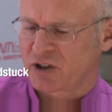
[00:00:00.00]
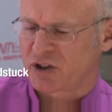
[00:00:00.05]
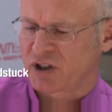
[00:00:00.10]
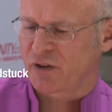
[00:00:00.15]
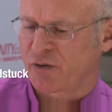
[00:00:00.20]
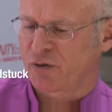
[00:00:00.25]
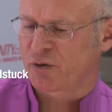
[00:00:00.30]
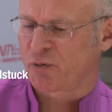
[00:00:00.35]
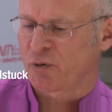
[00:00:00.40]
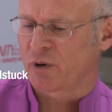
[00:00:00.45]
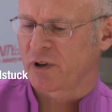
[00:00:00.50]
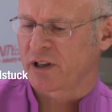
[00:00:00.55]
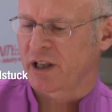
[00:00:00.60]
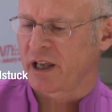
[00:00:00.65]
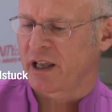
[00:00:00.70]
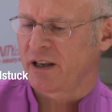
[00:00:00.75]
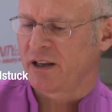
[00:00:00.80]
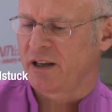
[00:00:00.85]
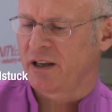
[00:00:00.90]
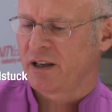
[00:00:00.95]
shift will
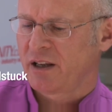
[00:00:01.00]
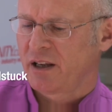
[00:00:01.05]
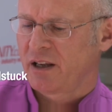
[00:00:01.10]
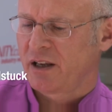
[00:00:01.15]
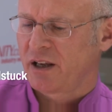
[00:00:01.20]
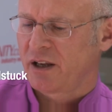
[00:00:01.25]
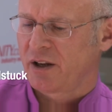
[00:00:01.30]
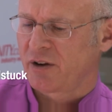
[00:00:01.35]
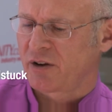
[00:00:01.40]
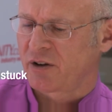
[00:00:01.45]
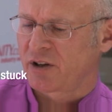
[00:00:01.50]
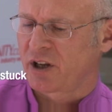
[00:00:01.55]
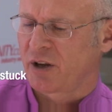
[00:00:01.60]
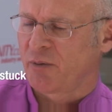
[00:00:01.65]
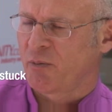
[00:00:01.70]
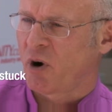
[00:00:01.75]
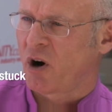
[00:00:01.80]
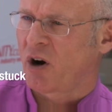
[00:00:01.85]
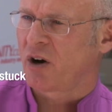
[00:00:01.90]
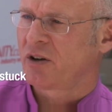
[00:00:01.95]
then
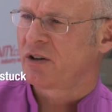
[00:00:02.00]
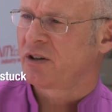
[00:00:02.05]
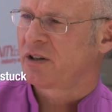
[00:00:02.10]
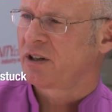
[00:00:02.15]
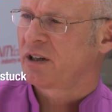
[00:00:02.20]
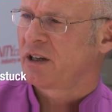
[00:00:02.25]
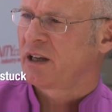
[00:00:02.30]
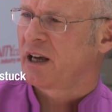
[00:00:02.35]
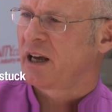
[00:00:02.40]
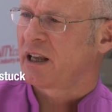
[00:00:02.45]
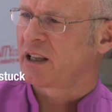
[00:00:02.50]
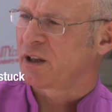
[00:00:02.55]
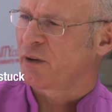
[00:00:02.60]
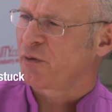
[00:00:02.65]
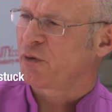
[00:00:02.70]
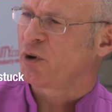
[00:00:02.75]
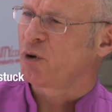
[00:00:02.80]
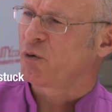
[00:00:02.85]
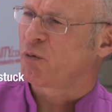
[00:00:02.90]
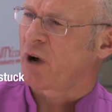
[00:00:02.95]
demand a
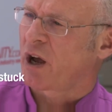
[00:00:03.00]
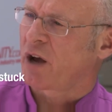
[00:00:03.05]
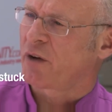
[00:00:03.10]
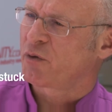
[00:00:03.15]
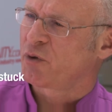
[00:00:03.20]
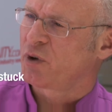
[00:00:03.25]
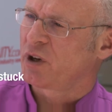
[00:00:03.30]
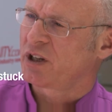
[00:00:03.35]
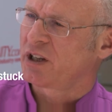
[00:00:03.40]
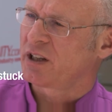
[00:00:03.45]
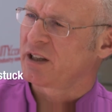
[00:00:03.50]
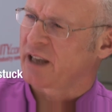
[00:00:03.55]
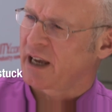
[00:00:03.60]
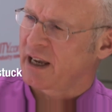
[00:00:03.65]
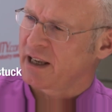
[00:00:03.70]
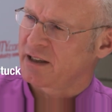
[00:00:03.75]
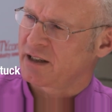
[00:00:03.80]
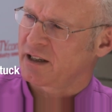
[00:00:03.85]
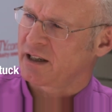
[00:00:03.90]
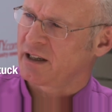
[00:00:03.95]
different way of treating
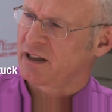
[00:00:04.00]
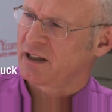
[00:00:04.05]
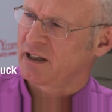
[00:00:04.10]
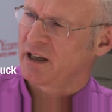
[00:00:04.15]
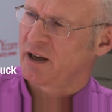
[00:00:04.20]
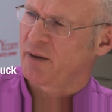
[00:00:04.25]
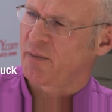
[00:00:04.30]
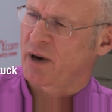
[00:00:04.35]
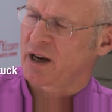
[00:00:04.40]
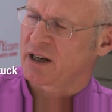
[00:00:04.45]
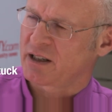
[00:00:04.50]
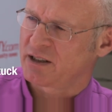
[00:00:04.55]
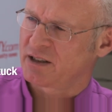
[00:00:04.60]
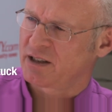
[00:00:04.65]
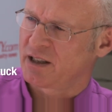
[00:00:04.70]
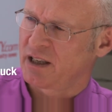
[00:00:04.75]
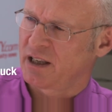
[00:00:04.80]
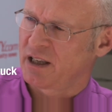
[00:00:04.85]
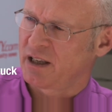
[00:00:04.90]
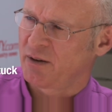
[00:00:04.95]
data amongst
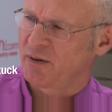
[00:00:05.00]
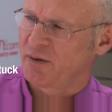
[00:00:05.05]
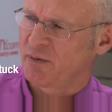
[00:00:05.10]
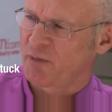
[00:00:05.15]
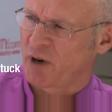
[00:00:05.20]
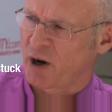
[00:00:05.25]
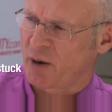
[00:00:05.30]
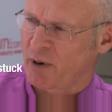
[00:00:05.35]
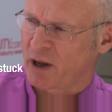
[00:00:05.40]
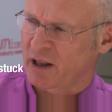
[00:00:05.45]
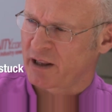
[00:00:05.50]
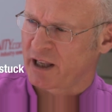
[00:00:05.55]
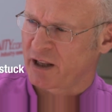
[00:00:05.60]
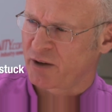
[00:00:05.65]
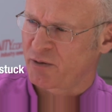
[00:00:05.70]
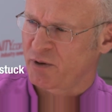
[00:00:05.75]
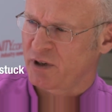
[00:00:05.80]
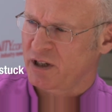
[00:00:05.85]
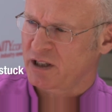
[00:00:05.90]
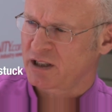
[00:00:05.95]
the mobile
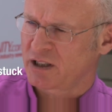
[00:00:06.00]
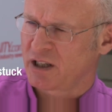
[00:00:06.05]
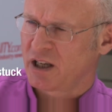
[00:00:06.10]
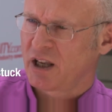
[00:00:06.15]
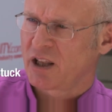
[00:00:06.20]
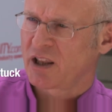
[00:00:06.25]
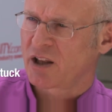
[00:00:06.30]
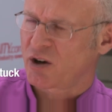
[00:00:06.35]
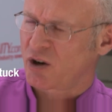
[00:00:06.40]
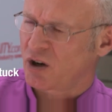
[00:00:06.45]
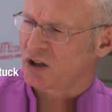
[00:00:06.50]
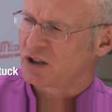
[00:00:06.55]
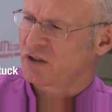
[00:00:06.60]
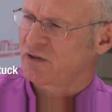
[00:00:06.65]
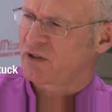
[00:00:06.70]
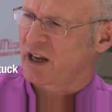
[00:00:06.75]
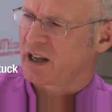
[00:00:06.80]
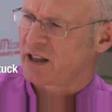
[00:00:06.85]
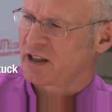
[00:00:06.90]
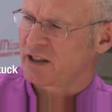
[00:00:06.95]
networks. The cost of
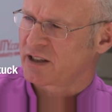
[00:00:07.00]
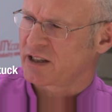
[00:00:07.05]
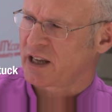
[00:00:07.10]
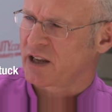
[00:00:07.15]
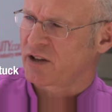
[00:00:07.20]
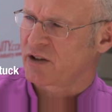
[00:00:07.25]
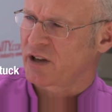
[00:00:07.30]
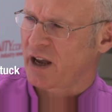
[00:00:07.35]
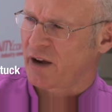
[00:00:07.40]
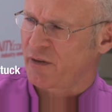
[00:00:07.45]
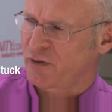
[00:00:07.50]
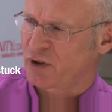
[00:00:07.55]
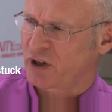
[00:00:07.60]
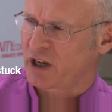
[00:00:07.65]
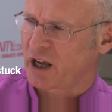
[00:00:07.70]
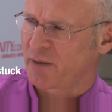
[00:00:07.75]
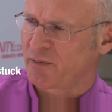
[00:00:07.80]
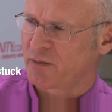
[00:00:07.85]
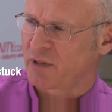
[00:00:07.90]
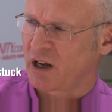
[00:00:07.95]
data is going to have to
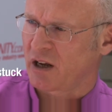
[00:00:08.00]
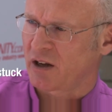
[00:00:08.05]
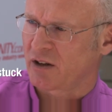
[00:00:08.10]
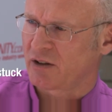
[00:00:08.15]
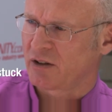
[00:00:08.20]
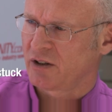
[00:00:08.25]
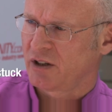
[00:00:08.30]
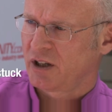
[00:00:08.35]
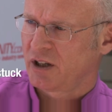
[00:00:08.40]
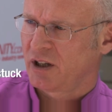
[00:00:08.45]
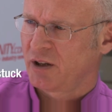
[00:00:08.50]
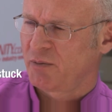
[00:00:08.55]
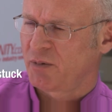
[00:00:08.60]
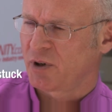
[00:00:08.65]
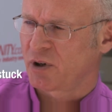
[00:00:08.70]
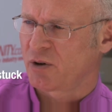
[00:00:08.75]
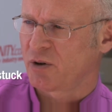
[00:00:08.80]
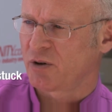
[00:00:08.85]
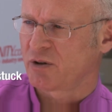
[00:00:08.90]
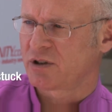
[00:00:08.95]
come down
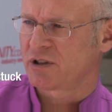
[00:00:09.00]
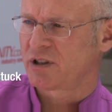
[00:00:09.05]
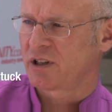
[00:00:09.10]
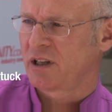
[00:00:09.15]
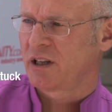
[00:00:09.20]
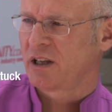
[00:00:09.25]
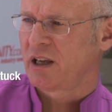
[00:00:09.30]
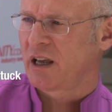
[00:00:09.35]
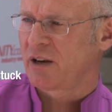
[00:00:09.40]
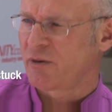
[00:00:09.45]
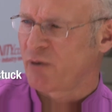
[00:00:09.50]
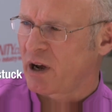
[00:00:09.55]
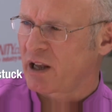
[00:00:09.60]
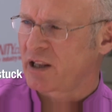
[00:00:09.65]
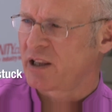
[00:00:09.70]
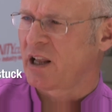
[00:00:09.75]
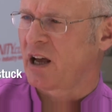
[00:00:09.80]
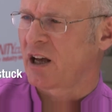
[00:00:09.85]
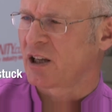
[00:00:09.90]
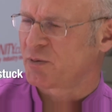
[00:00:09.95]
because
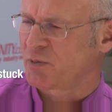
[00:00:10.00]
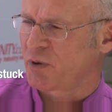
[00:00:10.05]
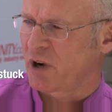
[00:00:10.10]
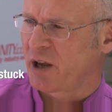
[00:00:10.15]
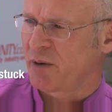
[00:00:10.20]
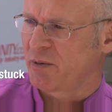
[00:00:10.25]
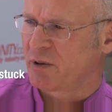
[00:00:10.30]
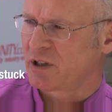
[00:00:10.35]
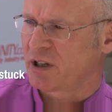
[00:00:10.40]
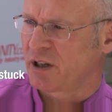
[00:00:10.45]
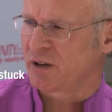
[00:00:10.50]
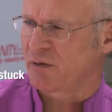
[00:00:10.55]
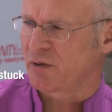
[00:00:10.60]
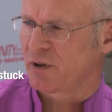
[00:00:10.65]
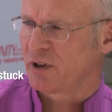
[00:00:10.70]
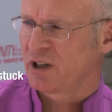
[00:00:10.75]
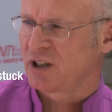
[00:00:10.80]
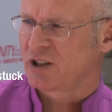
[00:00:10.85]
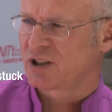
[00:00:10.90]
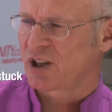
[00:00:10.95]
right now it's prohibitive.
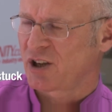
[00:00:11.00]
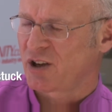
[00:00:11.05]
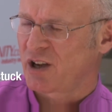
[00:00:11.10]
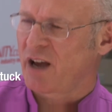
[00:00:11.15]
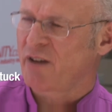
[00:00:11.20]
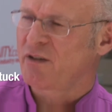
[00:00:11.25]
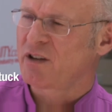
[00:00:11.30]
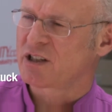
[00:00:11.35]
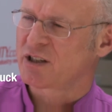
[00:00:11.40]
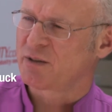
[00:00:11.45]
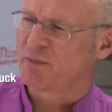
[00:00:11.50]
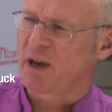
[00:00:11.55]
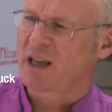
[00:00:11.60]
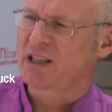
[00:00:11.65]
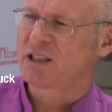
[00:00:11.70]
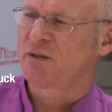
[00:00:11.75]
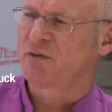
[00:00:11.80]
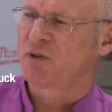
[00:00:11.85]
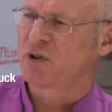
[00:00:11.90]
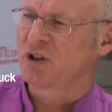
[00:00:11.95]
So you have this
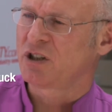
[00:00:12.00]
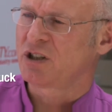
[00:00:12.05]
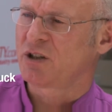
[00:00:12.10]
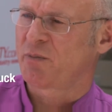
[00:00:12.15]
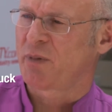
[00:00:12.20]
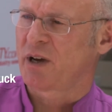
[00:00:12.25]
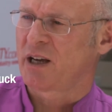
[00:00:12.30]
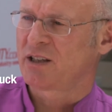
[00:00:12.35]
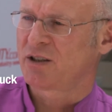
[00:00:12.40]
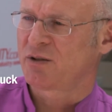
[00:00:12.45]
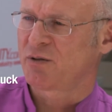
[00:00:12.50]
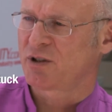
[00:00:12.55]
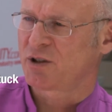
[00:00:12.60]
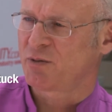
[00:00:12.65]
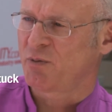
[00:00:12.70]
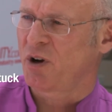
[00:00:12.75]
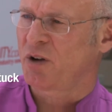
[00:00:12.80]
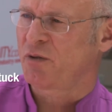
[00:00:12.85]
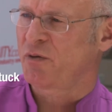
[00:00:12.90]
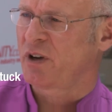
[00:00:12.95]
massive user base with
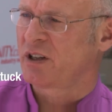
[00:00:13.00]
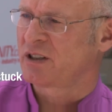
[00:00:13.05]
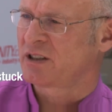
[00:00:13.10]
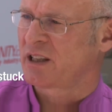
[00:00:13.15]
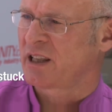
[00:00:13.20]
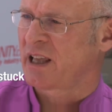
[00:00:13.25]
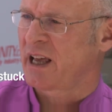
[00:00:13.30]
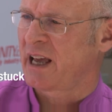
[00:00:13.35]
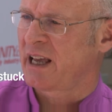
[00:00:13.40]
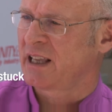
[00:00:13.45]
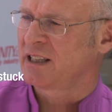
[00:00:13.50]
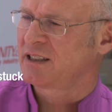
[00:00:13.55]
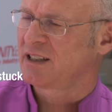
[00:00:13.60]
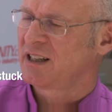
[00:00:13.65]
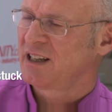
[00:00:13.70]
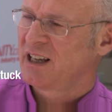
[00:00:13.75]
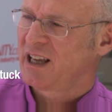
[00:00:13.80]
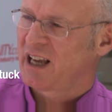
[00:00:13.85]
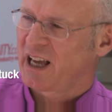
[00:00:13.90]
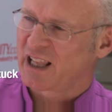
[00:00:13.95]
smartphones in their hands
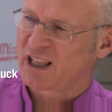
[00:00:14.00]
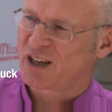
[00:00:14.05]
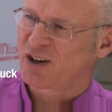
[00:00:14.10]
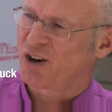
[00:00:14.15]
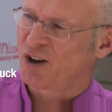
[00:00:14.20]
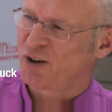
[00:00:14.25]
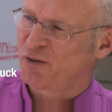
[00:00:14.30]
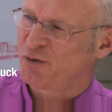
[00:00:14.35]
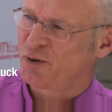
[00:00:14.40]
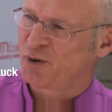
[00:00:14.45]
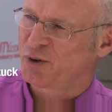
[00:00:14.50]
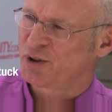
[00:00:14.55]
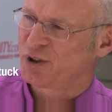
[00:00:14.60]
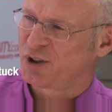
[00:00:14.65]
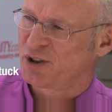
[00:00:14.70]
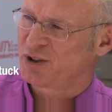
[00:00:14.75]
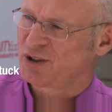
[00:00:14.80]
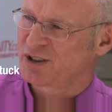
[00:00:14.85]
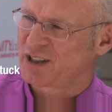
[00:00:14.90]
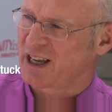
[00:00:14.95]
and they can't afford to
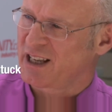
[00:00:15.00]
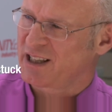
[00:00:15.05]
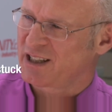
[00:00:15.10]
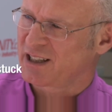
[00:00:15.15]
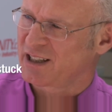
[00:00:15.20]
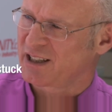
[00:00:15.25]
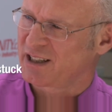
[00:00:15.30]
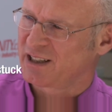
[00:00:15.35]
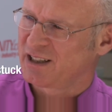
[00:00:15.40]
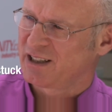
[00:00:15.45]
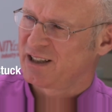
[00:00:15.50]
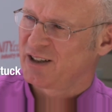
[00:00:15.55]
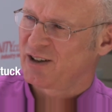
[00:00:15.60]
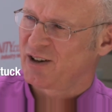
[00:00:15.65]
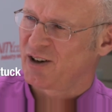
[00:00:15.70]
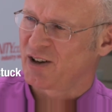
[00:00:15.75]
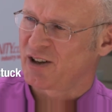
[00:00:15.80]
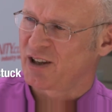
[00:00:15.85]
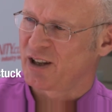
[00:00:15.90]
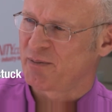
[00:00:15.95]
use data
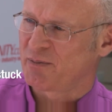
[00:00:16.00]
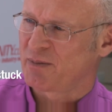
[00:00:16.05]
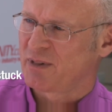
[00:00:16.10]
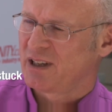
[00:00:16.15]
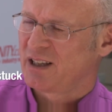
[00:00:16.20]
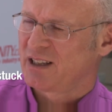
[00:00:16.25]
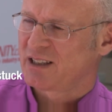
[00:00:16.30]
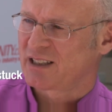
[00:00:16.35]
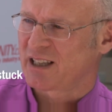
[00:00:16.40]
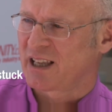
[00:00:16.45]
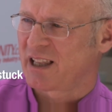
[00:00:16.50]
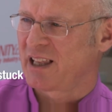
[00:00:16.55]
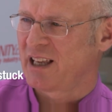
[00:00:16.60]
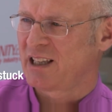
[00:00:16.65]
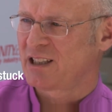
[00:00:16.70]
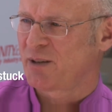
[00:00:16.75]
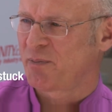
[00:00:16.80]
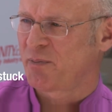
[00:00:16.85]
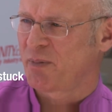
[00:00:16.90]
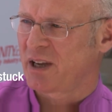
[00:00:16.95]
on them. So
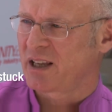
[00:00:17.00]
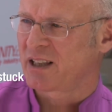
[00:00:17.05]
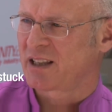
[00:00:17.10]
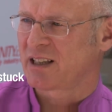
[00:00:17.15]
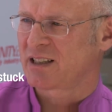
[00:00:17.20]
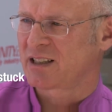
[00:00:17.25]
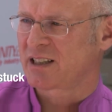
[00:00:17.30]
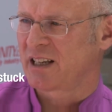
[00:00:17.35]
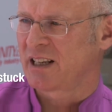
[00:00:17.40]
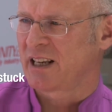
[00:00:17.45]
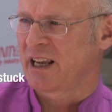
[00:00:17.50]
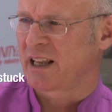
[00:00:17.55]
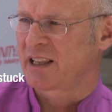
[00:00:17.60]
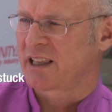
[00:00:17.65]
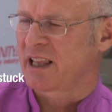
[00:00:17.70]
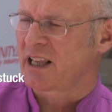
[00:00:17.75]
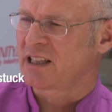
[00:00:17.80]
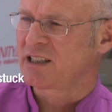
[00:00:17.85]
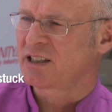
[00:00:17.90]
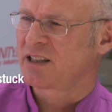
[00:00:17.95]
there's a big disconnect.
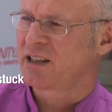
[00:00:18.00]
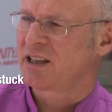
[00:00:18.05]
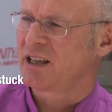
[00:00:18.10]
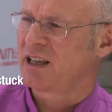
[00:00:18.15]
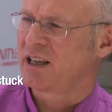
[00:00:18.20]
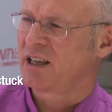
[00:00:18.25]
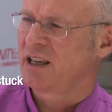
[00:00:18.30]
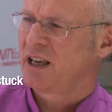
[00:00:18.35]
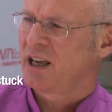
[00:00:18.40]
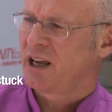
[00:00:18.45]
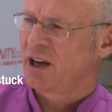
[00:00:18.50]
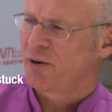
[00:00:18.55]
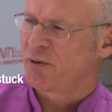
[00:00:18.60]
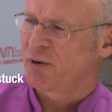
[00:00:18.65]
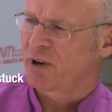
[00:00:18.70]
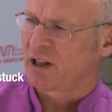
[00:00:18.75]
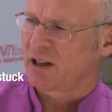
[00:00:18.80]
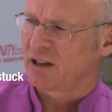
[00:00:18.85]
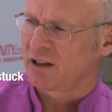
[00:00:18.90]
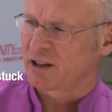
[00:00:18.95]
That's the
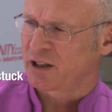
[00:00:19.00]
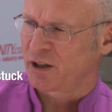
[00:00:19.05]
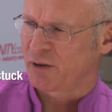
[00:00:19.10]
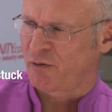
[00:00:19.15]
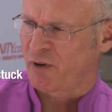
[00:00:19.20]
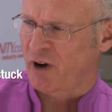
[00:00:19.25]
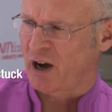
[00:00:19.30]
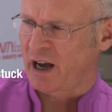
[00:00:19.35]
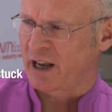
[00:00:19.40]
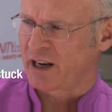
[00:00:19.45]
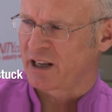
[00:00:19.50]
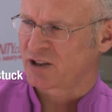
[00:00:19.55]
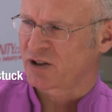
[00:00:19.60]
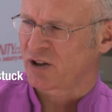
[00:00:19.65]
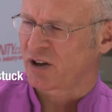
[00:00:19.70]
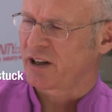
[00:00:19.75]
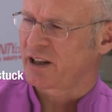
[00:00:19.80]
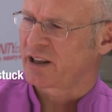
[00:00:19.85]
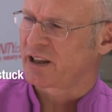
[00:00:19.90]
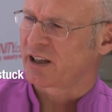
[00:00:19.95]
real divide. It's
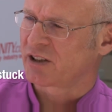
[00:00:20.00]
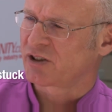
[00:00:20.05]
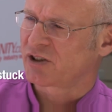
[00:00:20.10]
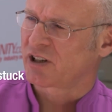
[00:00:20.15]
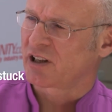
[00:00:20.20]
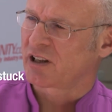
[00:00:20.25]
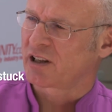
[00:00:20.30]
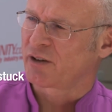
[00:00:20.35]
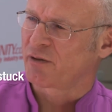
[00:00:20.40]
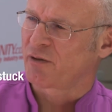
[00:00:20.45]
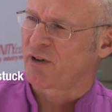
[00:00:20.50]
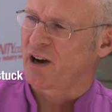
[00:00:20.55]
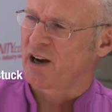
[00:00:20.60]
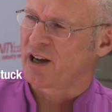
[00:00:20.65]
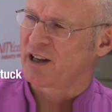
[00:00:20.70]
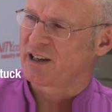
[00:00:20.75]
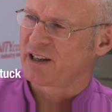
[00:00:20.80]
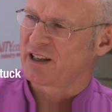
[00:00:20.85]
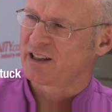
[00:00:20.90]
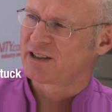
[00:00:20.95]
not a digital
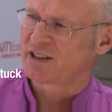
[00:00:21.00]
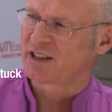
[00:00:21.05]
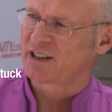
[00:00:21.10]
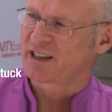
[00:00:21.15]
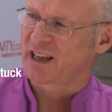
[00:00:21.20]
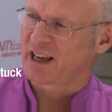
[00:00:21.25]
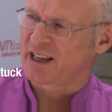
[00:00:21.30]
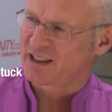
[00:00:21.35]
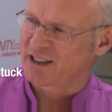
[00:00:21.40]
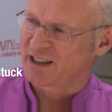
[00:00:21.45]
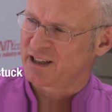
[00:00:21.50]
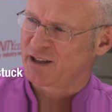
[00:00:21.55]
divide, it's a data